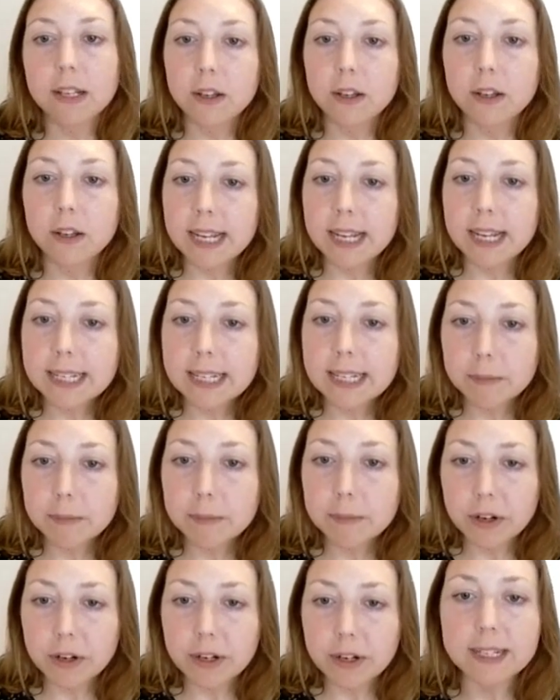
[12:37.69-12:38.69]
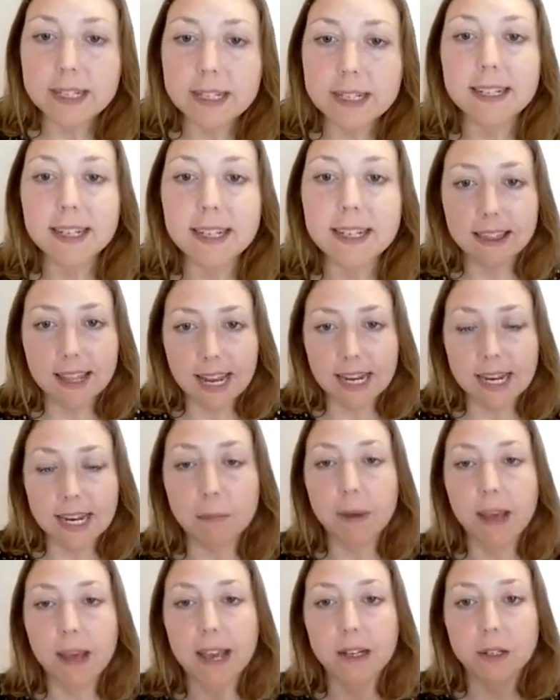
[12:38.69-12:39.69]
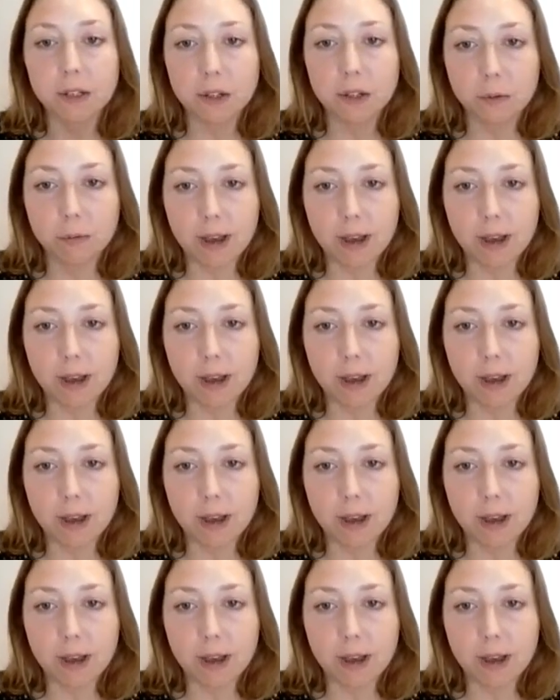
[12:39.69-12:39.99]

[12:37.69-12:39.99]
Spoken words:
So these experiences can then impact